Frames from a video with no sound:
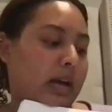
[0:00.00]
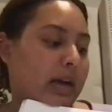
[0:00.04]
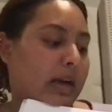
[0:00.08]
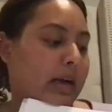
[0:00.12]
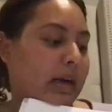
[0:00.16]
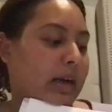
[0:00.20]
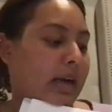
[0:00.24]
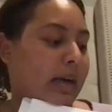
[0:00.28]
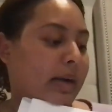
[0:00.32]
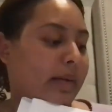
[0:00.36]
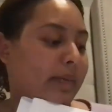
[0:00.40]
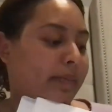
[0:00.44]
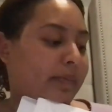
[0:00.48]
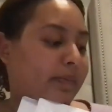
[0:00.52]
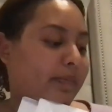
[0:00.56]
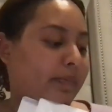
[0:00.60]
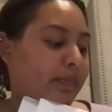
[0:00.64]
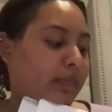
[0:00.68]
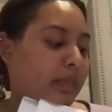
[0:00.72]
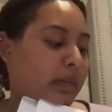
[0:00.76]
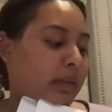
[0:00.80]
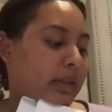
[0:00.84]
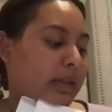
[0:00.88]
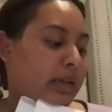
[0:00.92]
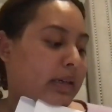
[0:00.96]
um
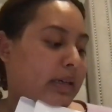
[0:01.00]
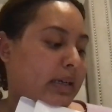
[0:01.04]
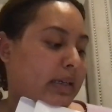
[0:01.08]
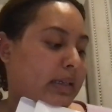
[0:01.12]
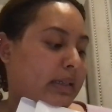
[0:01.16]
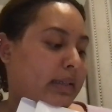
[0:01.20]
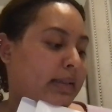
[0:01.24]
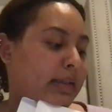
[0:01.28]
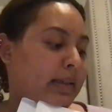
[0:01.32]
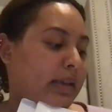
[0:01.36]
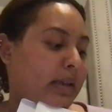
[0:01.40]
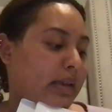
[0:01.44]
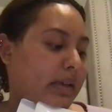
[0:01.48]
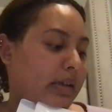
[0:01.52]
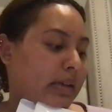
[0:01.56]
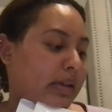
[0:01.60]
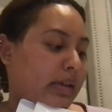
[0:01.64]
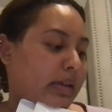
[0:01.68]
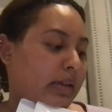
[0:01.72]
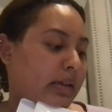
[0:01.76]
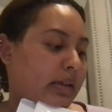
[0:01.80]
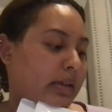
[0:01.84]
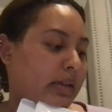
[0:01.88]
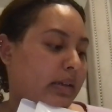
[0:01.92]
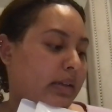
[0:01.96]
the
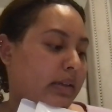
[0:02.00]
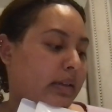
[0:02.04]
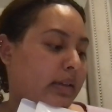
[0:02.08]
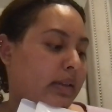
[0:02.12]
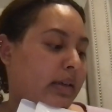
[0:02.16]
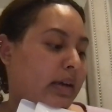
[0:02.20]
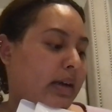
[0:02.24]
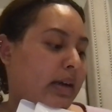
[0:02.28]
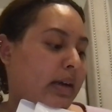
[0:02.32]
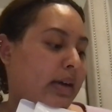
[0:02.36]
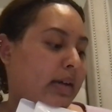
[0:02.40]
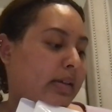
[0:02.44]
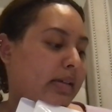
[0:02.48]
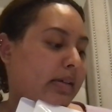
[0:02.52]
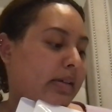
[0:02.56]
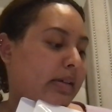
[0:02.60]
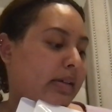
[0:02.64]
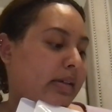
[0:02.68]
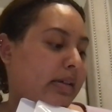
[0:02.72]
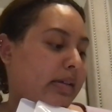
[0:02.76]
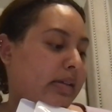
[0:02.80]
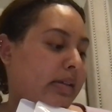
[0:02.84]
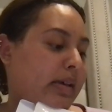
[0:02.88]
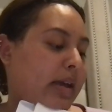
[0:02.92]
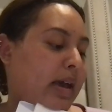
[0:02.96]
the
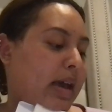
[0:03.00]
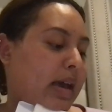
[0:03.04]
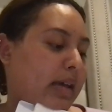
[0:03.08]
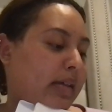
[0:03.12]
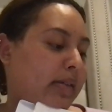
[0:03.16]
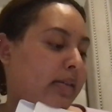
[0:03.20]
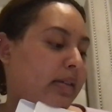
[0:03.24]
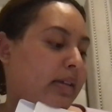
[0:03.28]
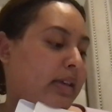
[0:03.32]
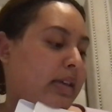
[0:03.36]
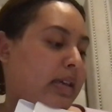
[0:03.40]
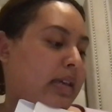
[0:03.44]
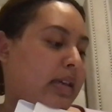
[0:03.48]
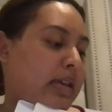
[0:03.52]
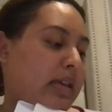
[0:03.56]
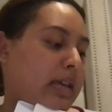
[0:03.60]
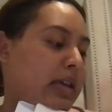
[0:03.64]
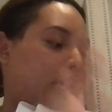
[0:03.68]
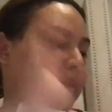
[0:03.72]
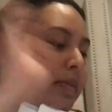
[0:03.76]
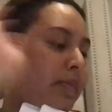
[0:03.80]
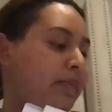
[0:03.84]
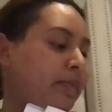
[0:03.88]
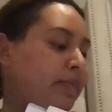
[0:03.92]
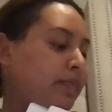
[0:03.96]

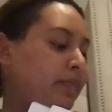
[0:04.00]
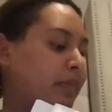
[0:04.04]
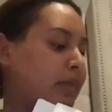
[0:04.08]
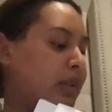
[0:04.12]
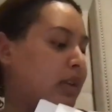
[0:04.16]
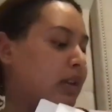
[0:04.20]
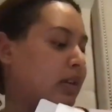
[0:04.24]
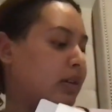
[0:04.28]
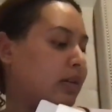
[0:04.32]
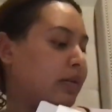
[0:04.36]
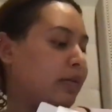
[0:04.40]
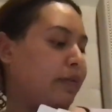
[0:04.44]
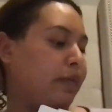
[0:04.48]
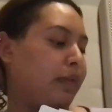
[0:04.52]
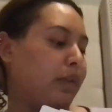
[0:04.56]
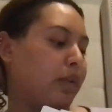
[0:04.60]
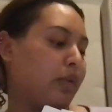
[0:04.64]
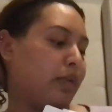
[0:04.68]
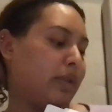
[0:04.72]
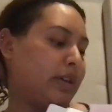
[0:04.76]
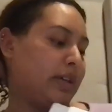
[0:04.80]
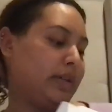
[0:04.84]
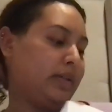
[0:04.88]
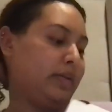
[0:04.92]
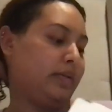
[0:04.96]
SCE
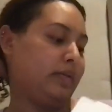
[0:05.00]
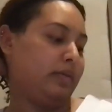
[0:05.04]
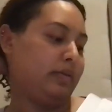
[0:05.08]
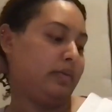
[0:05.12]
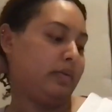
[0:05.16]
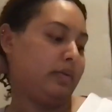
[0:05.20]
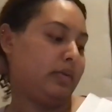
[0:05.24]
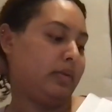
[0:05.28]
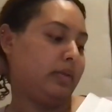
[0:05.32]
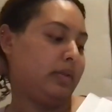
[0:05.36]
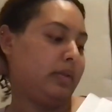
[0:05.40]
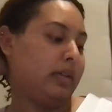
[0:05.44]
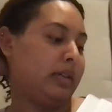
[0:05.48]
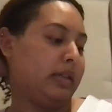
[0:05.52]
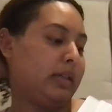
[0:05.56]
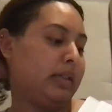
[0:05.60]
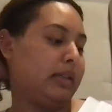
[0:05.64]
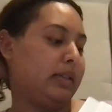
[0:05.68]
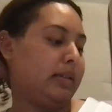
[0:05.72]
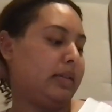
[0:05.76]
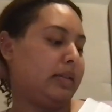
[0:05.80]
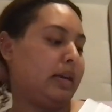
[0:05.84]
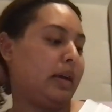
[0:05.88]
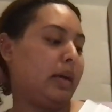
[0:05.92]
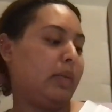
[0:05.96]
fluid, the
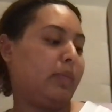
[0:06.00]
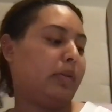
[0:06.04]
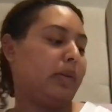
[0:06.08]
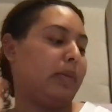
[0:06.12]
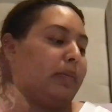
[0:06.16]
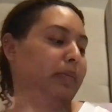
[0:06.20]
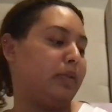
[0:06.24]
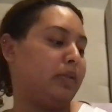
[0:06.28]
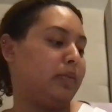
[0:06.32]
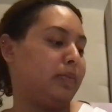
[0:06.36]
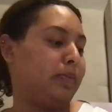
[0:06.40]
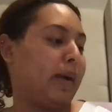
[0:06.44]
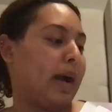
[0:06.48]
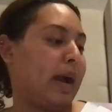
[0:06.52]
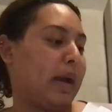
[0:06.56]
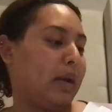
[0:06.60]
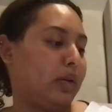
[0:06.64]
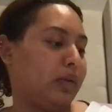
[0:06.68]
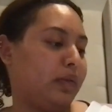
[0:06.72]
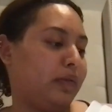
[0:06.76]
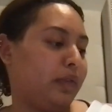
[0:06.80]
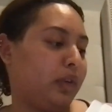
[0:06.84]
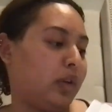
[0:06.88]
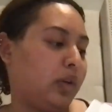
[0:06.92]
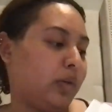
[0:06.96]
cerebrum
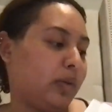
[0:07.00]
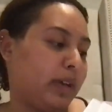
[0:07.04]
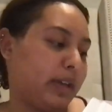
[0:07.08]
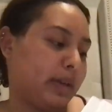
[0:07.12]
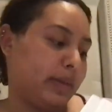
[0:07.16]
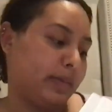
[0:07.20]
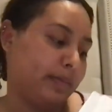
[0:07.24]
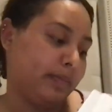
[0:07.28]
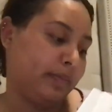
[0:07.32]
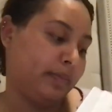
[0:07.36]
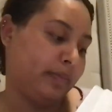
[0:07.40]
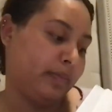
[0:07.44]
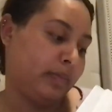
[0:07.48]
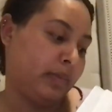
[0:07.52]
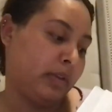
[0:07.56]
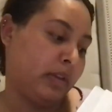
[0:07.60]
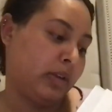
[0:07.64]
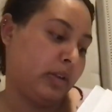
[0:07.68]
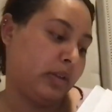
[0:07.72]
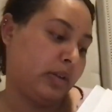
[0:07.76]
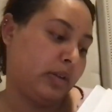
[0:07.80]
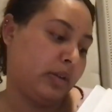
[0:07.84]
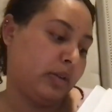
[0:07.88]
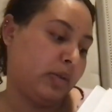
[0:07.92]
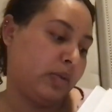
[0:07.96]
spinal fluid,
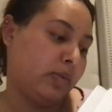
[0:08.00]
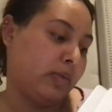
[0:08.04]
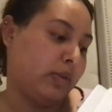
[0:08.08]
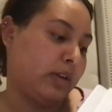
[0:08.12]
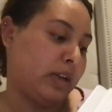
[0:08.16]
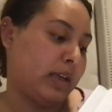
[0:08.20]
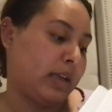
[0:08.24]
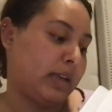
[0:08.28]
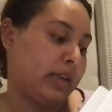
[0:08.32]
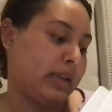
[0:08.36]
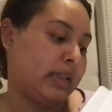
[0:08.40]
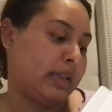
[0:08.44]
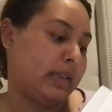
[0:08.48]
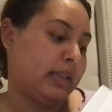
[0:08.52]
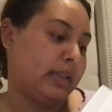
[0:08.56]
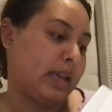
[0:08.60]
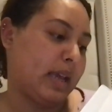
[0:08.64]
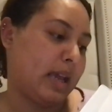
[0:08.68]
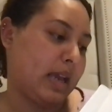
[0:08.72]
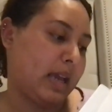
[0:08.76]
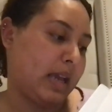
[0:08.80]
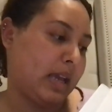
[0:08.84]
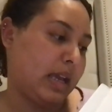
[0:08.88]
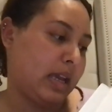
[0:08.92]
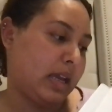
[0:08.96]
what it
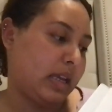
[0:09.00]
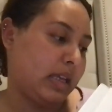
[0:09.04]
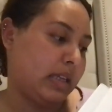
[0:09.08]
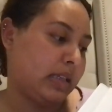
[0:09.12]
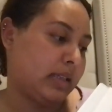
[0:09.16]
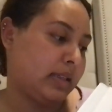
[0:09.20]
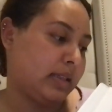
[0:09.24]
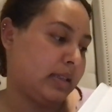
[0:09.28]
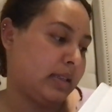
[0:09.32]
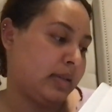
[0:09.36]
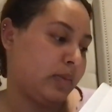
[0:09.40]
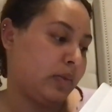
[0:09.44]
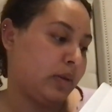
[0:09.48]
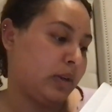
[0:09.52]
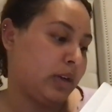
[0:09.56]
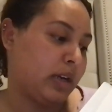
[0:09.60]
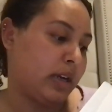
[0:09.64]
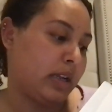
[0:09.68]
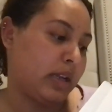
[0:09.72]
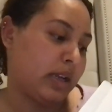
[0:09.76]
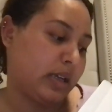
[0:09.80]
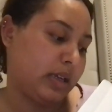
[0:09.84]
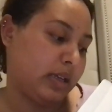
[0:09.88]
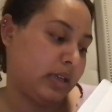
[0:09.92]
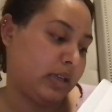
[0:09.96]
contains, what
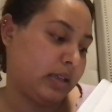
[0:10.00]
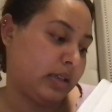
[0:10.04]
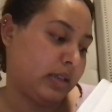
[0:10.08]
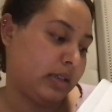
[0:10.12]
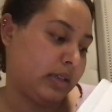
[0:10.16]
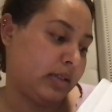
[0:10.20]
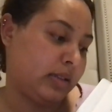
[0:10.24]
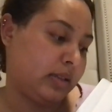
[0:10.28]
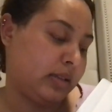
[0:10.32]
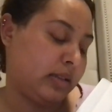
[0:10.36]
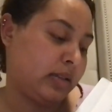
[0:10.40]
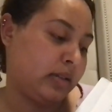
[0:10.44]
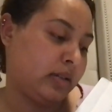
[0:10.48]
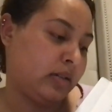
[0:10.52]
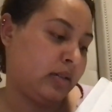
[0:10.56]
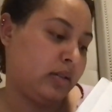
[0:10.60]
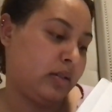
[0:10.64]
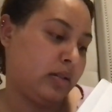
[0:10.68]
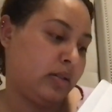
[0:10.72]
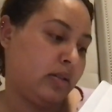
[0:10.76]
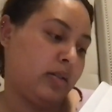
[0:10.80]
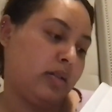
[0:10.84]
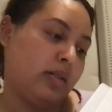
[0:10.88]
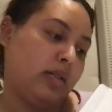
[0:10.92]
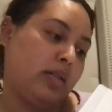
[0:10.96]
it is,
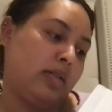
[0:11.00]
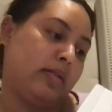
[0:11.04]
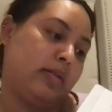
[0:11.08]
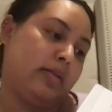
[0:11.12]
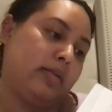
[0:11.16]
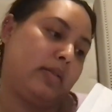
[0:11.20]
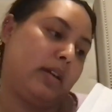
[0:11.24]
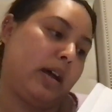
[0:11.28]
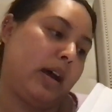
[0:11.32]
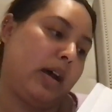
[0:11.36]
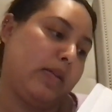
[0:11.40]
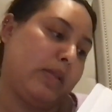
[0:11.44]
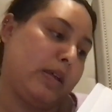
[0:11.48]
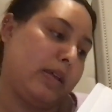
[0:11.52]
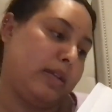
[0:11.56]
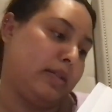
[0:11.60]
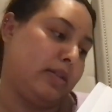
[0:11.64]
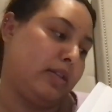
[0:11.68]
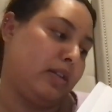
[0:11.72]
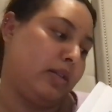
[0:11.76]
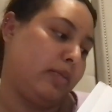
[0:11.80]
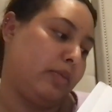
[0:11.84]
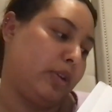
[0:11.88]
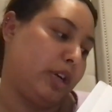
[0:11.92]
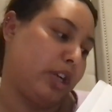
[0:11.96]
if it's
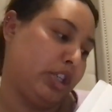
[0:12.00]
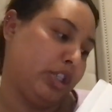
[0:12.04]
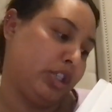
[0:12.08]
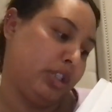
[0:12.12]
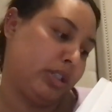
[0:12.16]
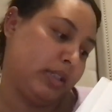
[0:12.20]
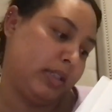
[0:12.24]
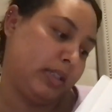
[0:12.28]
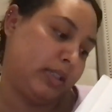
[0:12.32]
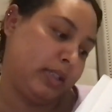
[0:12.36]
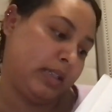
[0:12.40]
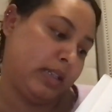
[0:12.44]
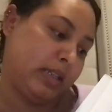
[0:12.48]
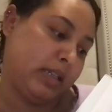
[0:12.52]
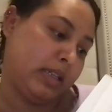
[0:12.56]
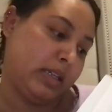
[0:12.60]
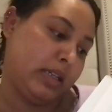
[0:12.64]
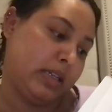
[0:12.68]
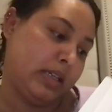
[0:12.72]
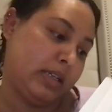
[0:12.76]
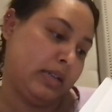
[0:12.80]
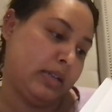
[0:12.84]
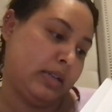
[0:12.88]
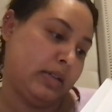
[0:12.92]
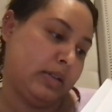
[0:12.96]
an
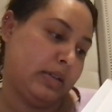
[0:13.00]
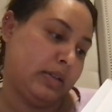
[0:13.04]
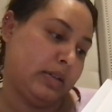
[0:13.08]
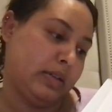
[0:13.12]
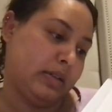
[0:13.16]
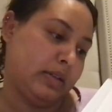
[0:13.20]
emergency,